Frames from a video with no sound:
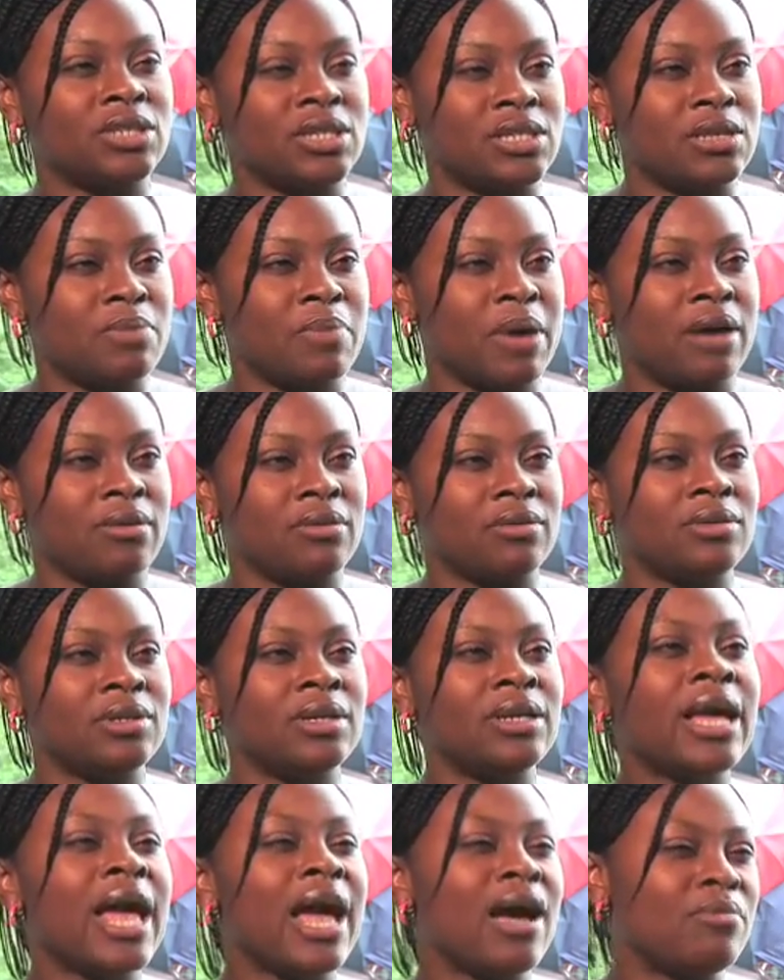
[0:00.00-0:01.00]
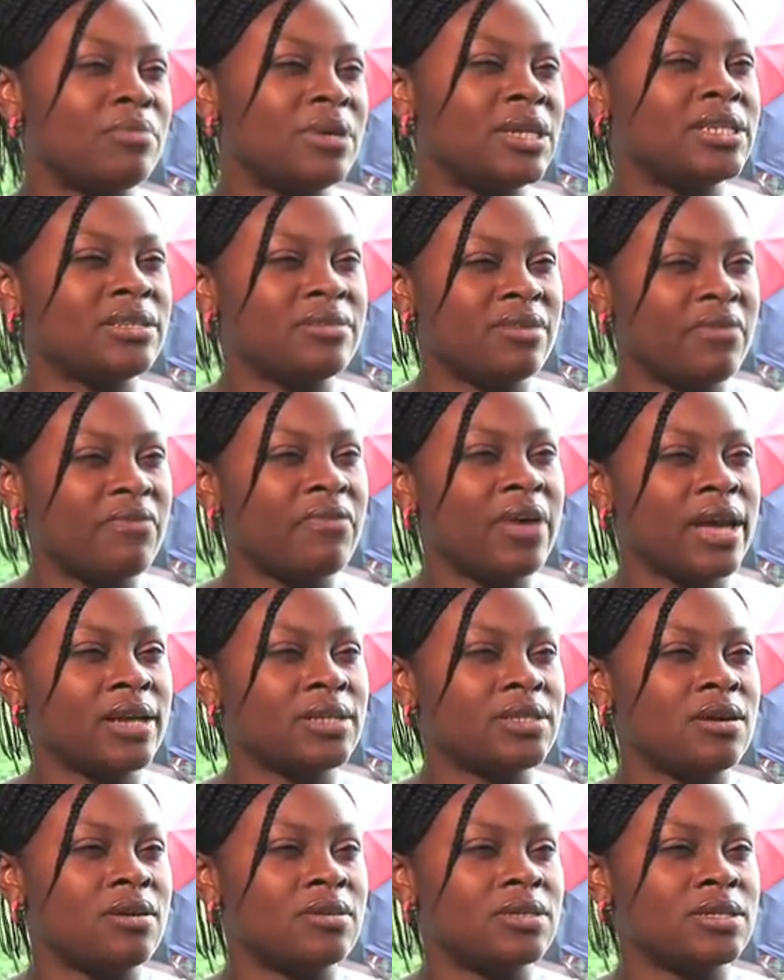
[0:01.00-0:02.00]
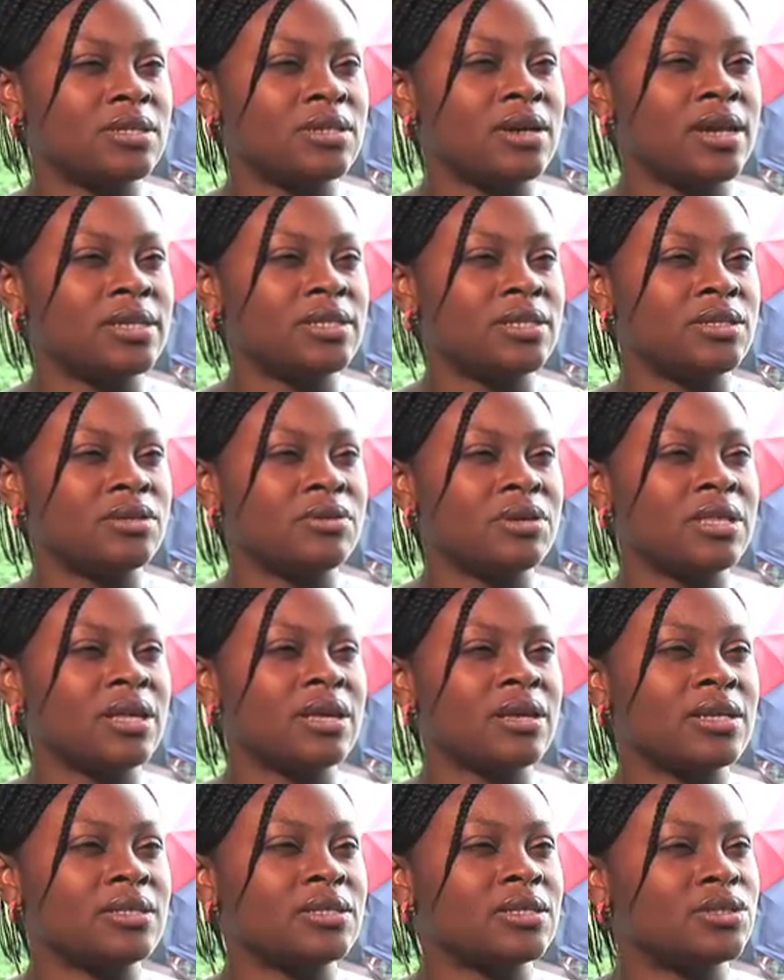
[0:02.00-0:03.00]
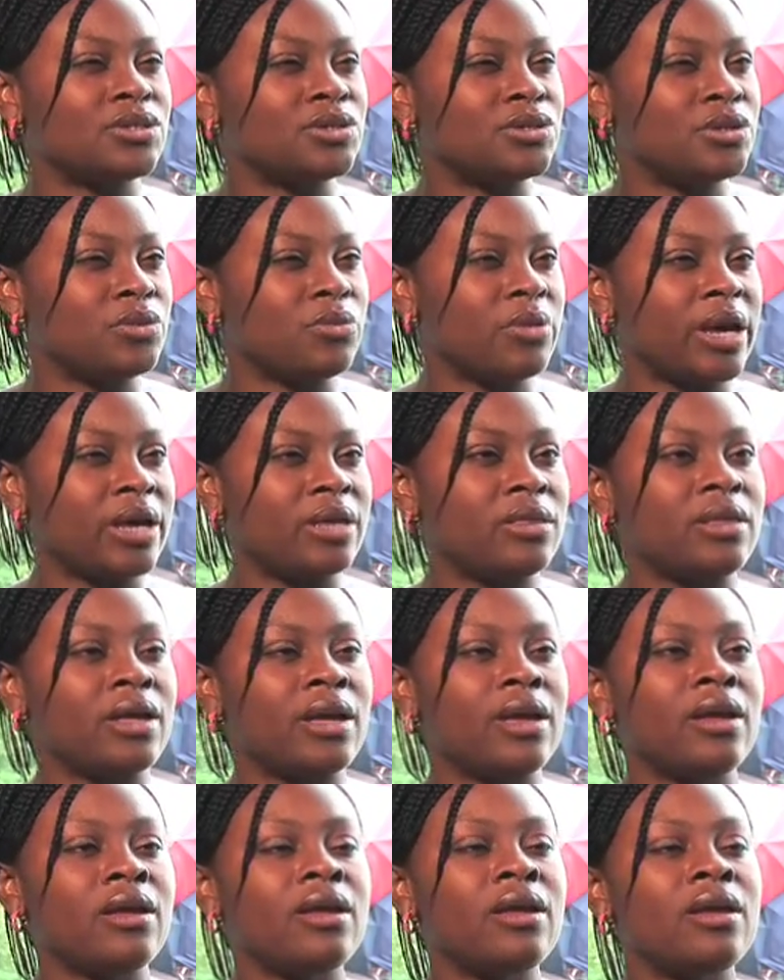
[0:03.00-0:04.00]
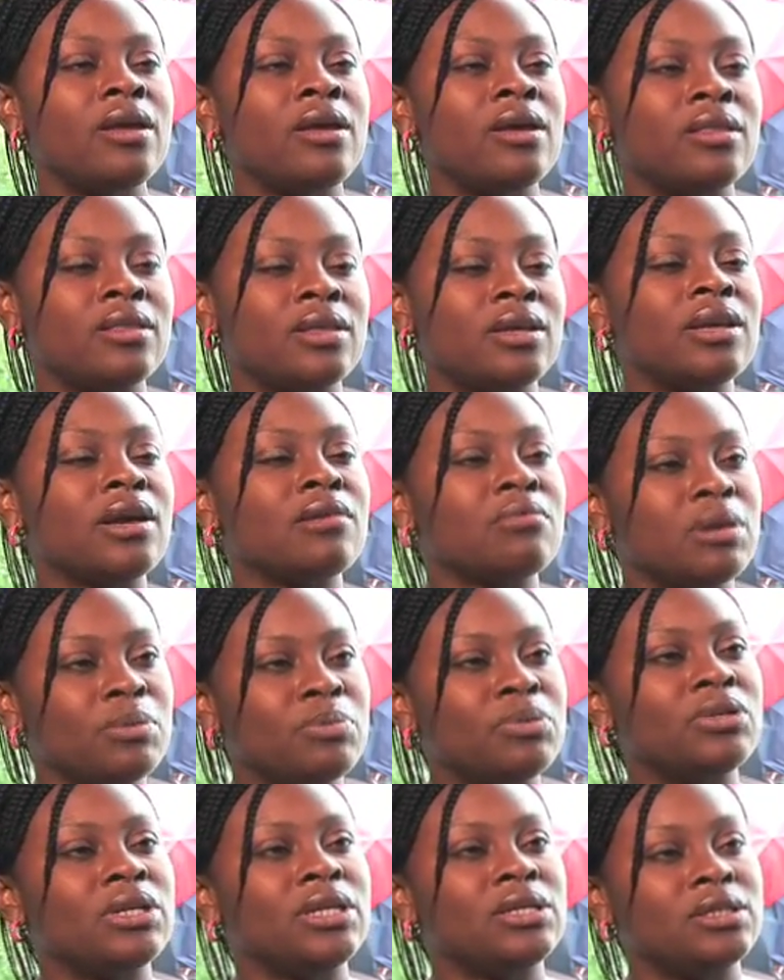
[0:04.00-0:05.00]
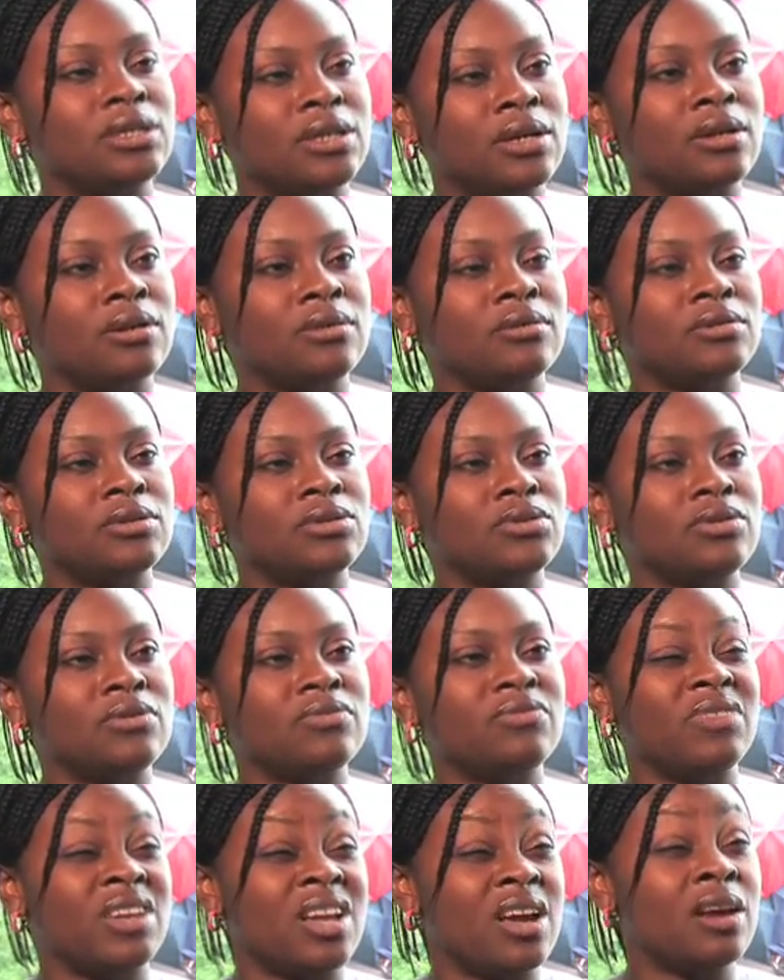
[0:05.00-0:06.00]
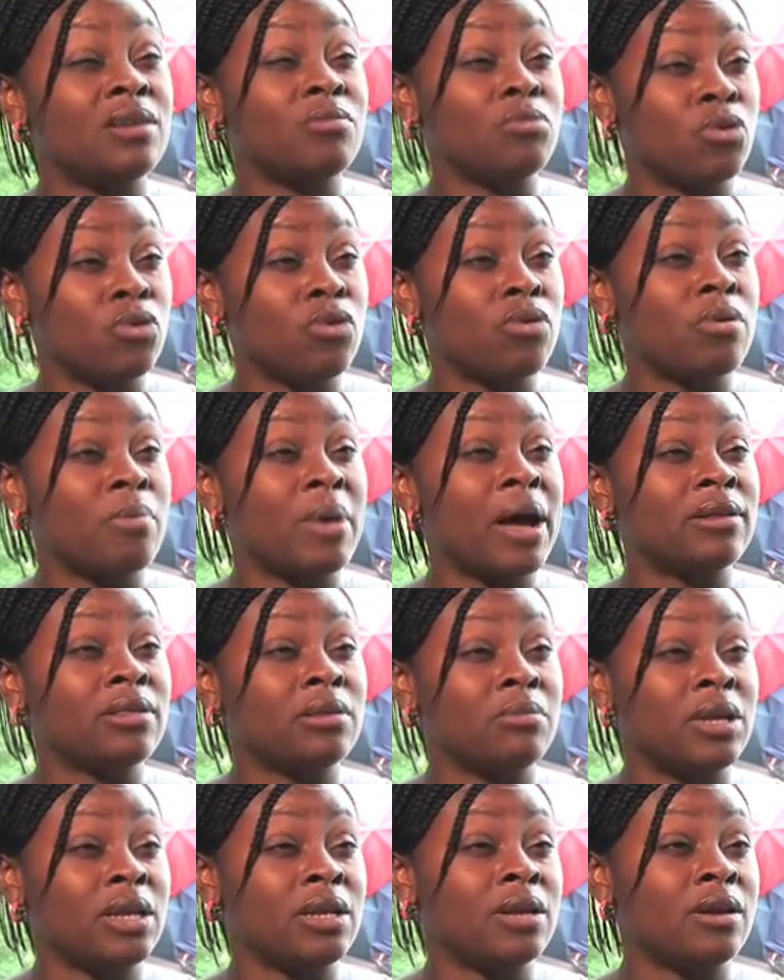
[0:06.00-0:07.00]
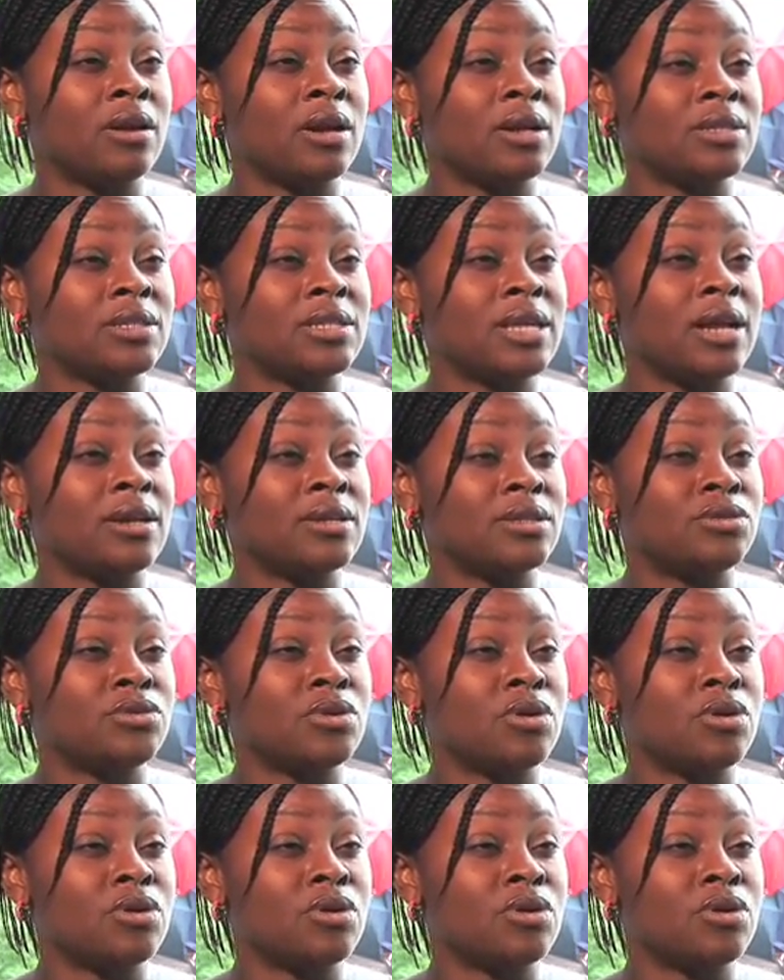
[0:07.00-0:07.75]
It's about how media affects our society. So I think it's a two-way thing, that young people need to sort of learn more about the media and understand its